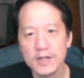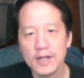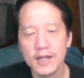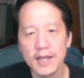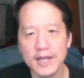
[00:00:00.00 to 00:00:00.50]

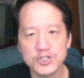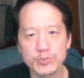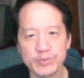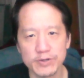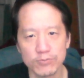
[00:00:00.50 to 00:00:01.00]

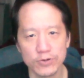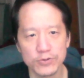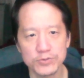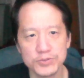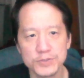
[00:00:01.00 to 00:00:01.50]
entropy
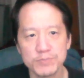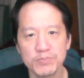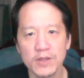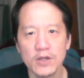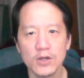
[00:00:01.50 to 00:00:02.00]
rows,
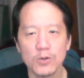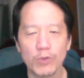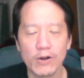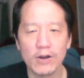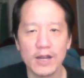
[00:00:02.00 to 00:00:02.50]

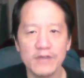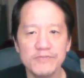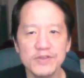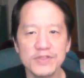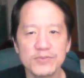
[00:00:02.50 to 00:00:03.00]
where
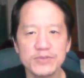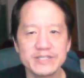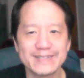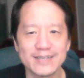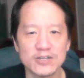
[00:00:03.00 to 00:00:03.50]
every 3
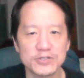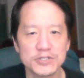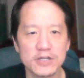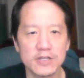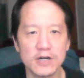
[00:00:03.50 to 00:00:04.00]
cells
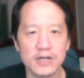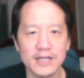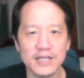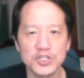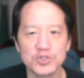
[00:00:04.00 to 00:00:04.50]
along
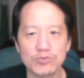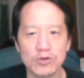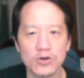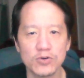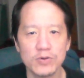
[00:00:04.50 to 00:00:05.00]
each
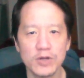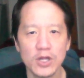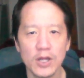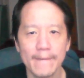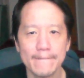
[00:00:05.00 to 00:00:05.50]
row
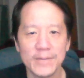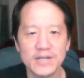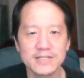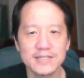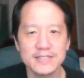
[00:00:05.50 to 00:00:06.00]

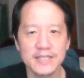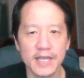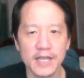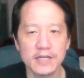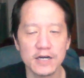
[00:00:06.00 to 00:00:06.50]
must
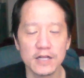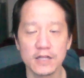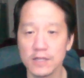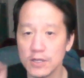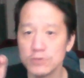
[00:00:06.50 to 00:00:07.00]
contain a
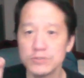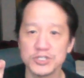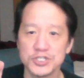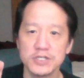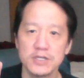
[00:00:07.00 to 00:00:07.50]
low
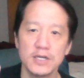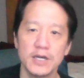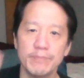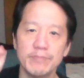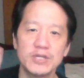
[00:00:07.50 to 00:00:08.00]
digit, a
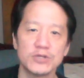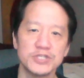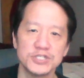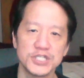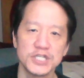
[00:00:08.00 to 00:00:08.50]
middle
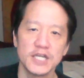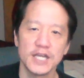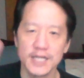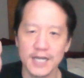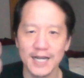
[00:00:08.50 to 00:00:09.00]
digit,
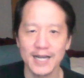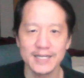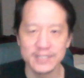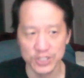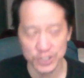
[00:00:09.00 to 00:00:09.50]
and a high
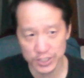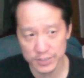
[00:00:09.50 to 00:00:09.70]
digit.